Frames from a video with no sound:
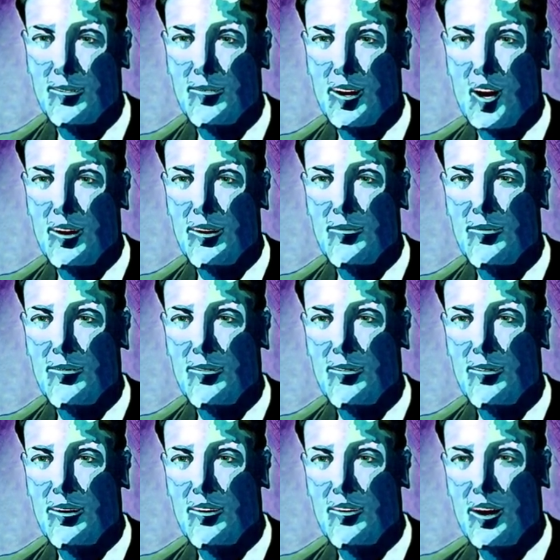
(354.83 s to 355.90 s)
try it.
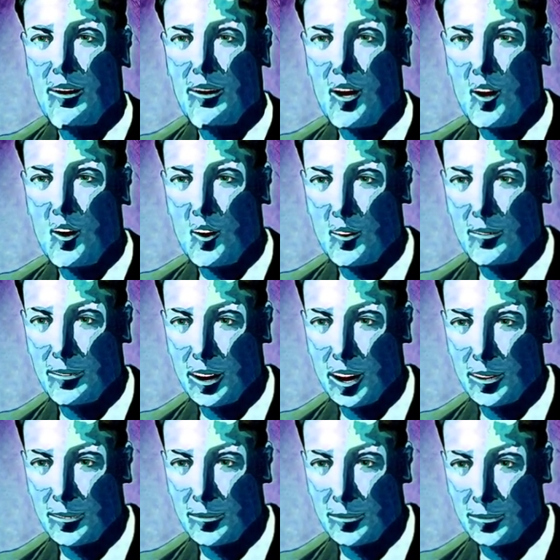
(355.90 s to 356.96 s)
You are the operant
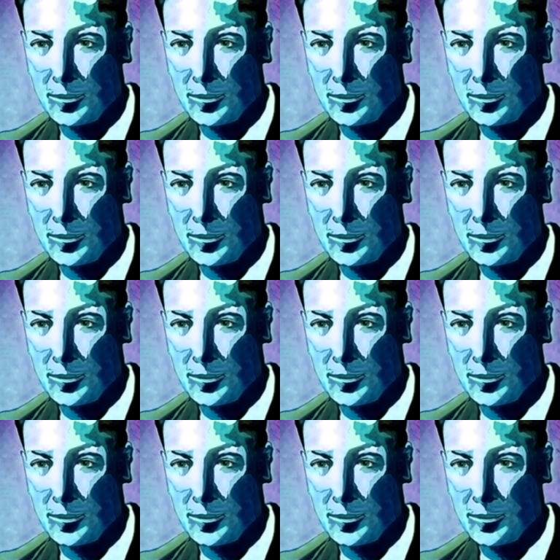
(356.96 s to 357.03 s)
power.